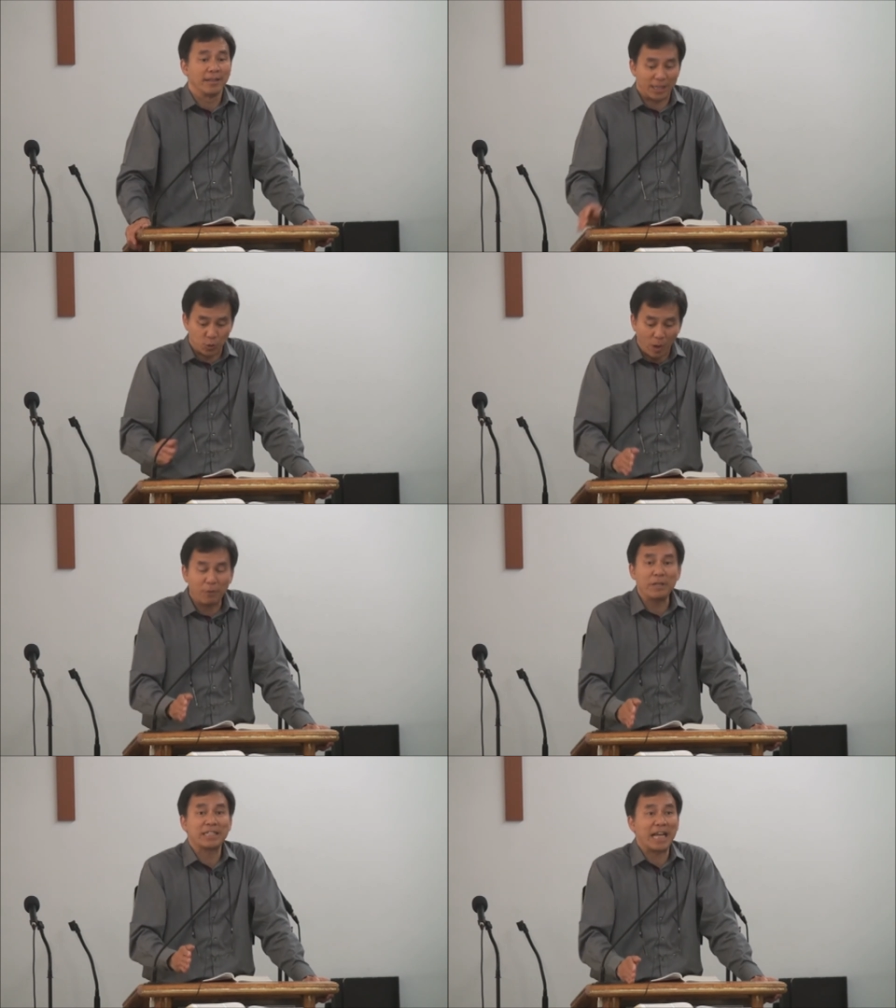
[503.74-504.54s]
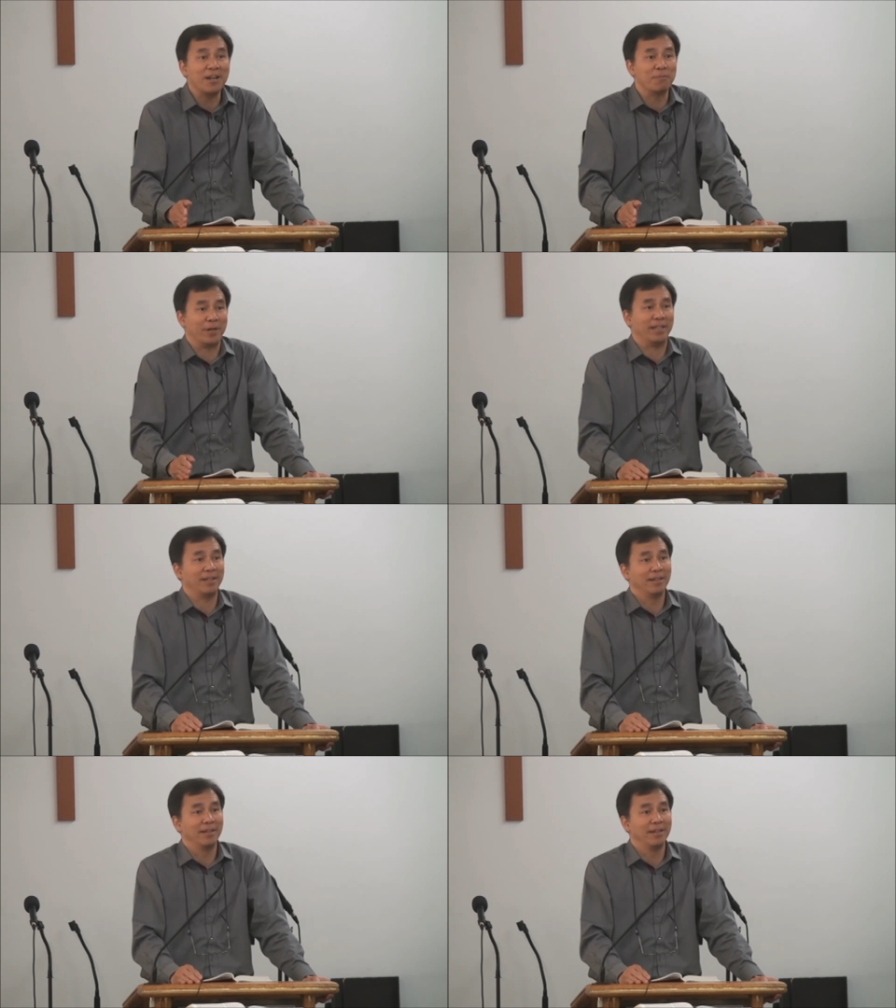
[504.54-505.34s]
That's why we celebrate.
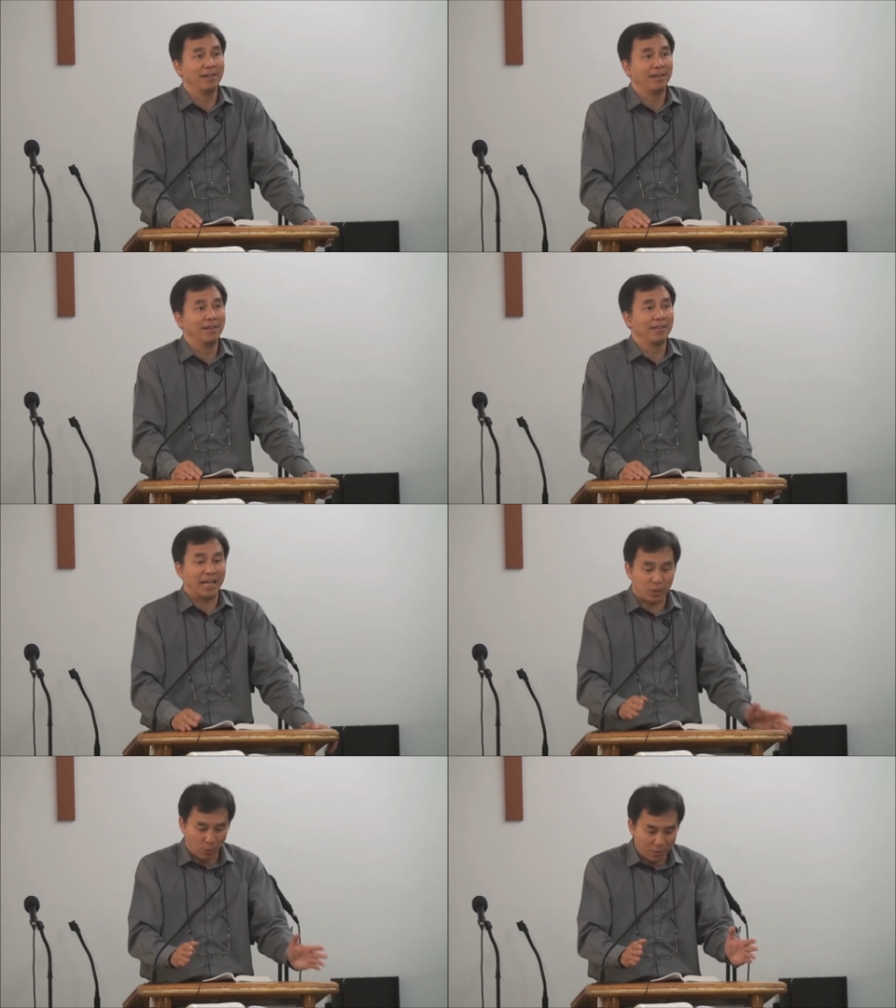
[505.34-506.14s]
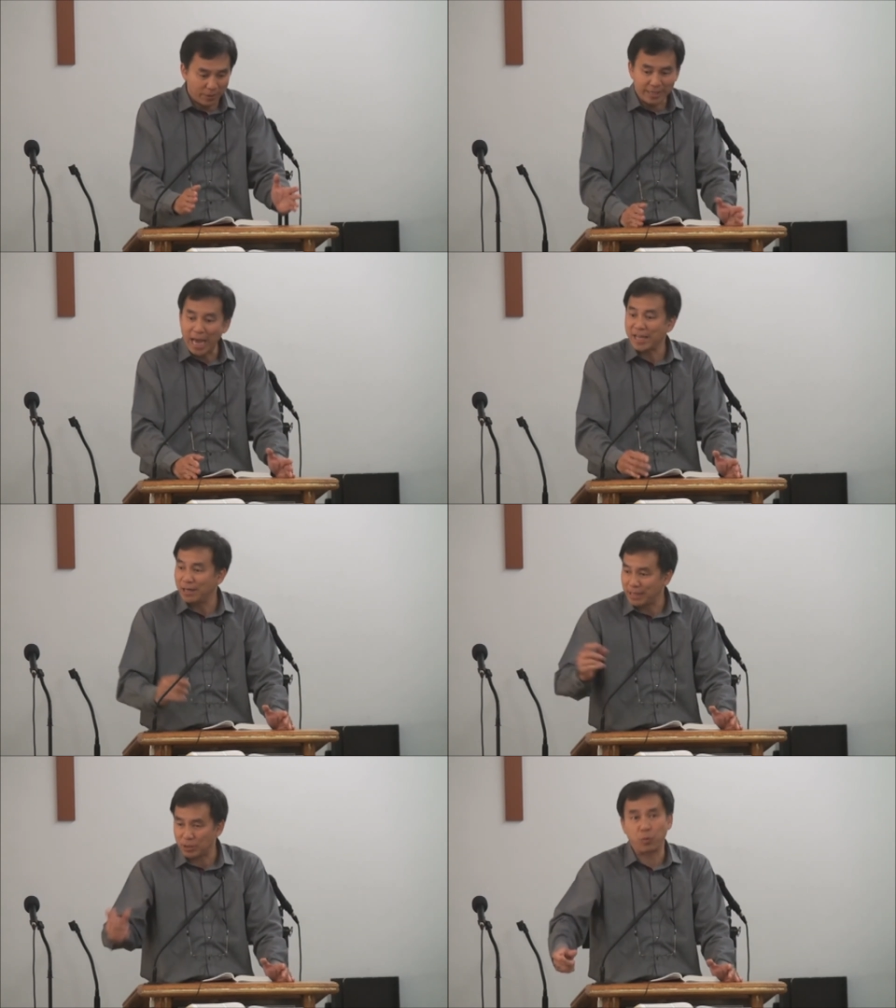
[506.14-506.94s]
That's why we
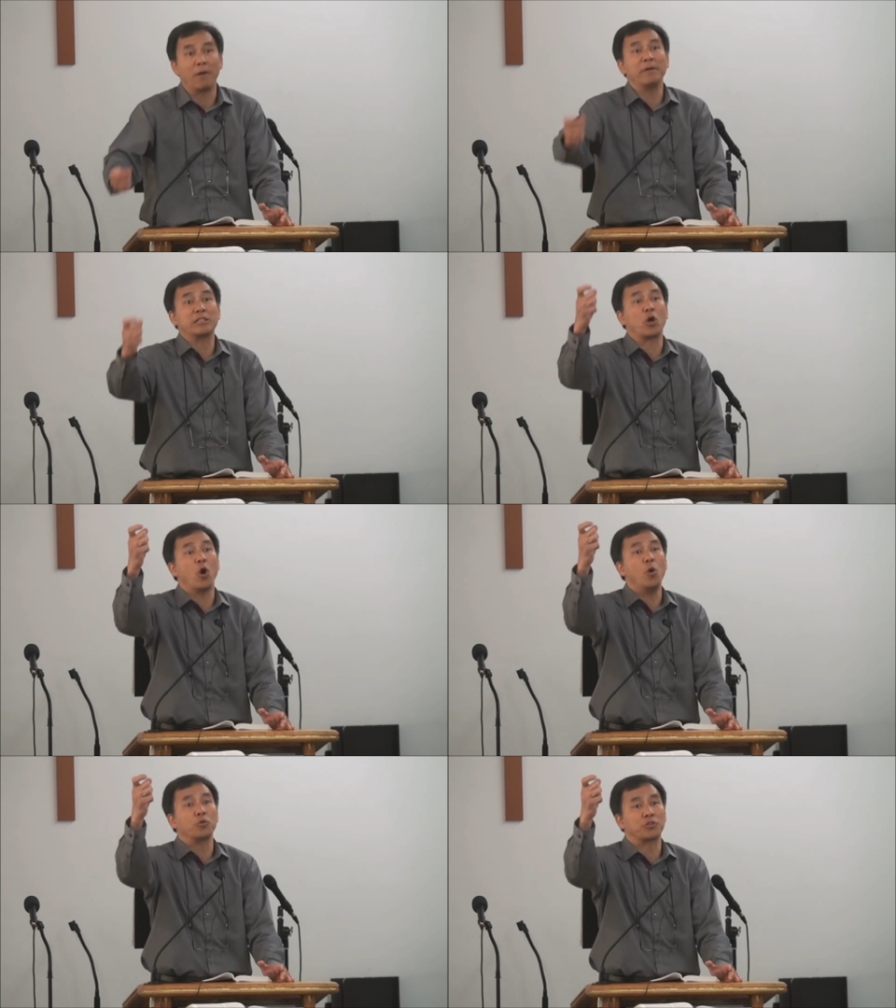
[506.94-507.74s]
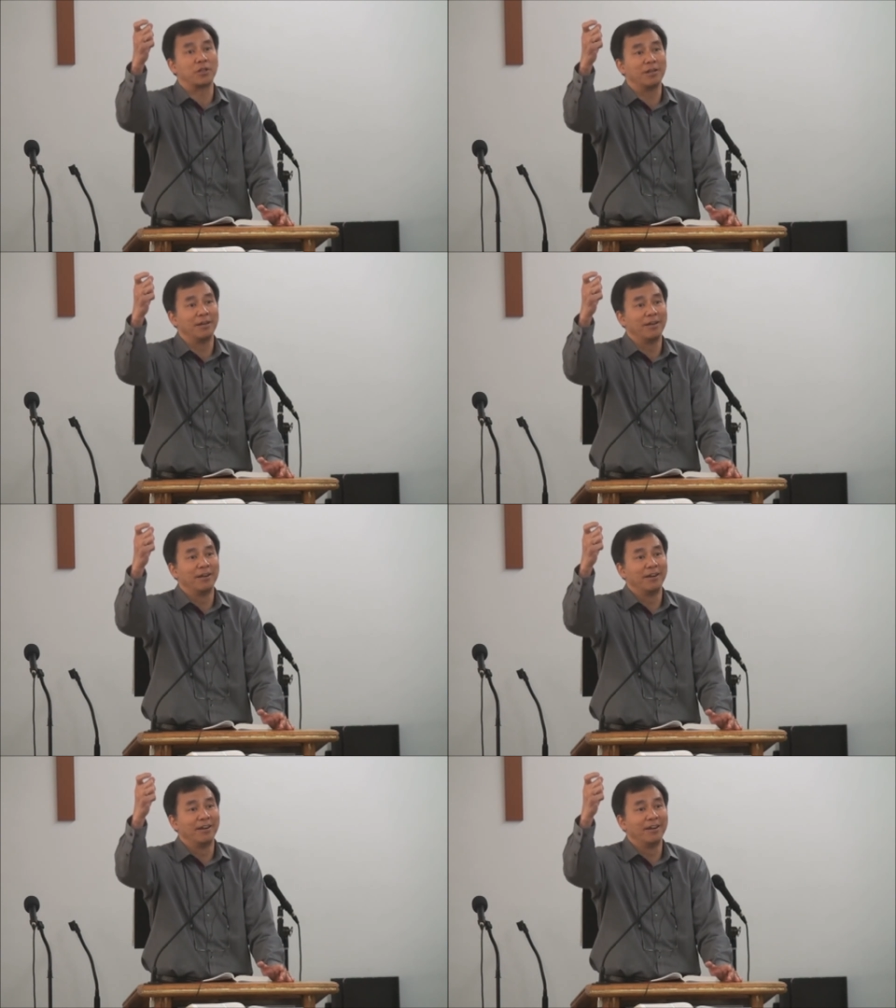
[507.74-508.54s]
gather. That's why we toast
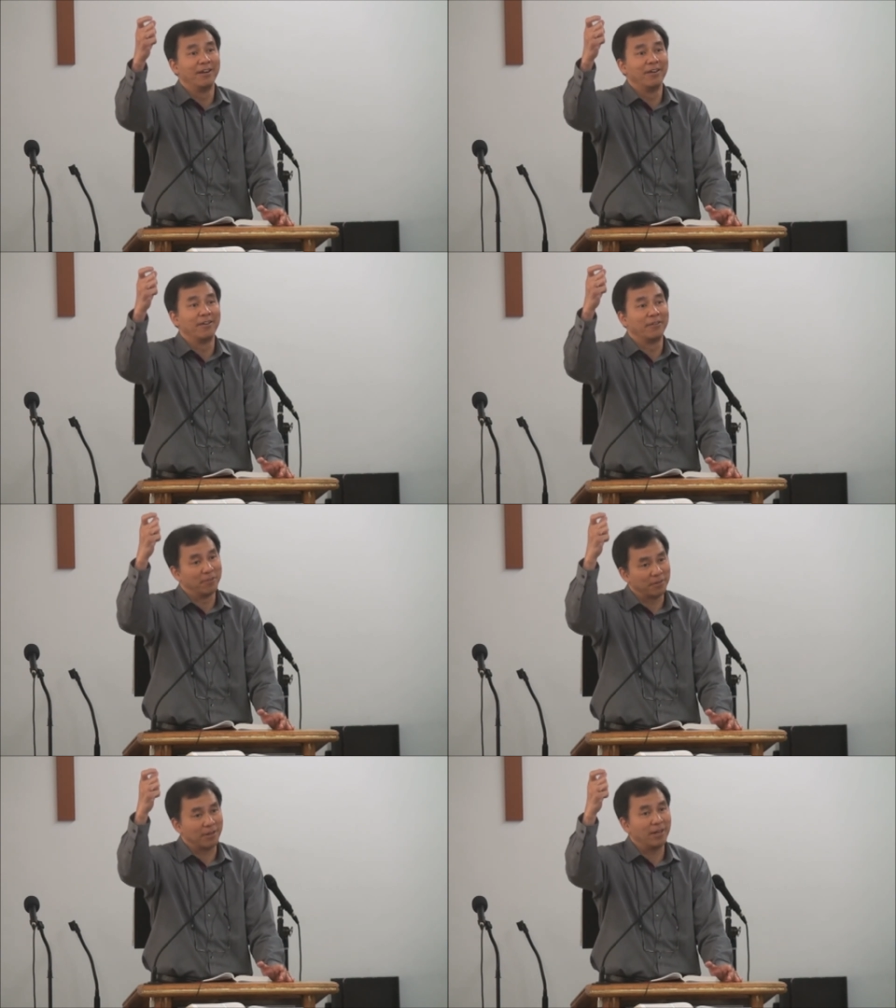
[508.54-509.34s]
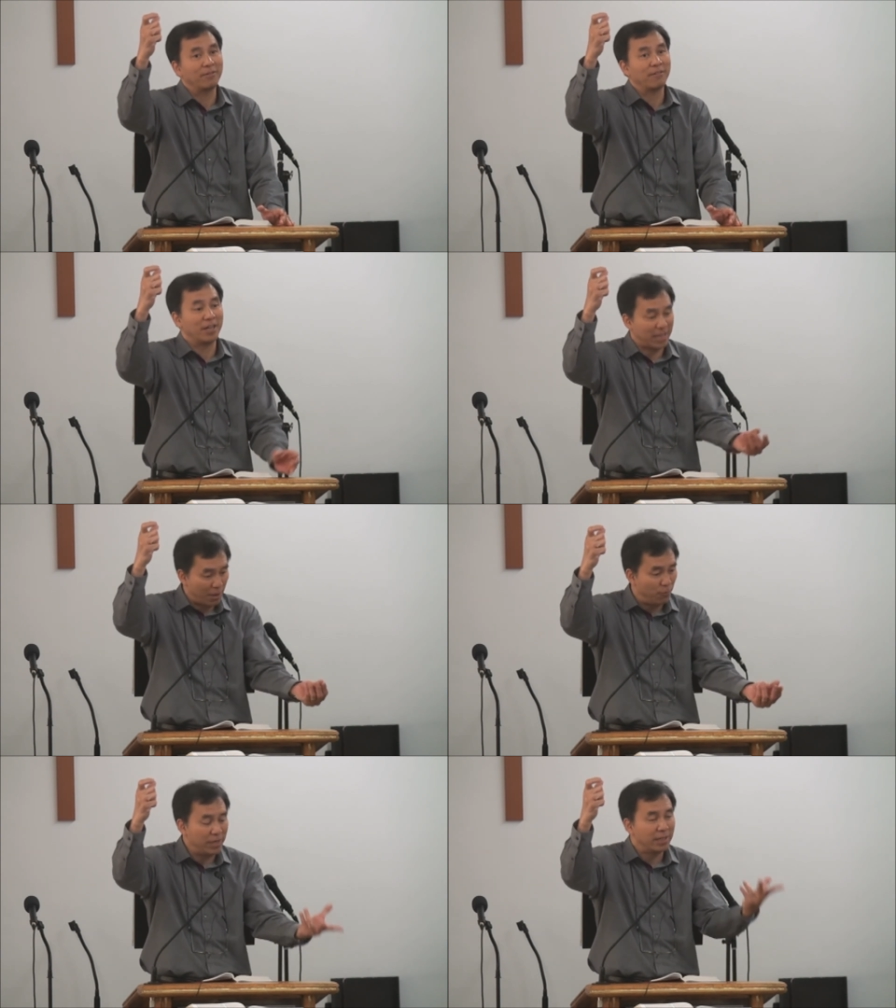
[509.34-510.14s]
the blood of Christ.
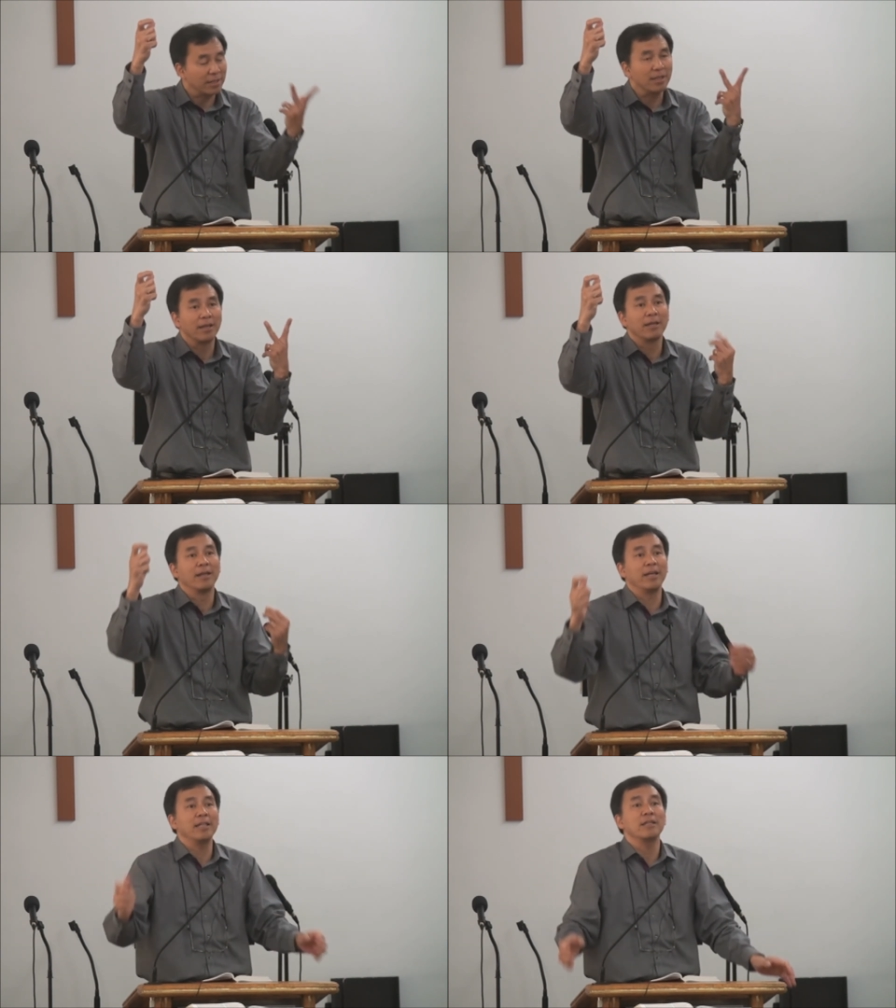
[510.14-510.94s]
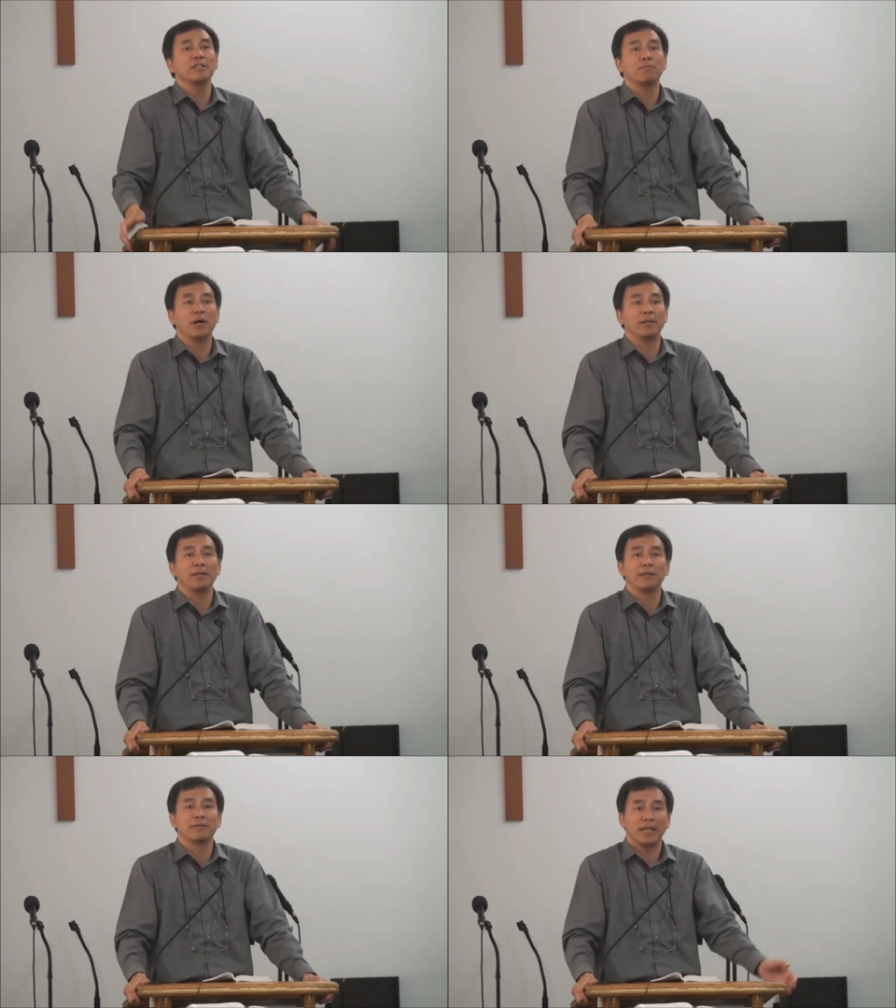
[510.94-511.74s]
And we eat his body.